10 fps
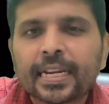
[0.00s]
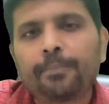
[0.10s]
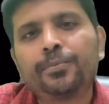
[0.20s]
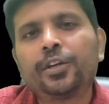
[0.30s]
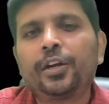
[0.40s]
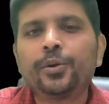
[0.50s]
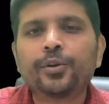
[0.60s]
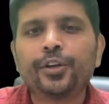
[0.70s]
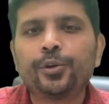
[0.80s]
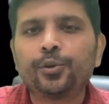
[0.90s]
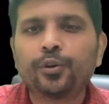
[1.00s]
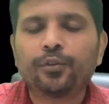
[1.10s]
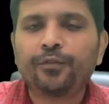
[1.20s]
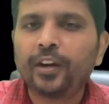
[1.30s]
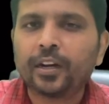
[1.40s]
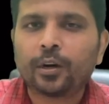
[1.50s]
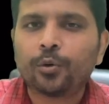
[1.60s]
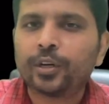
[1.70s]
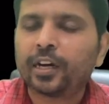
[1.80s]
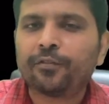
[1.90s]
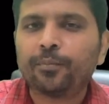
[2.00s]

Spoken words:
absolute neutrophil count of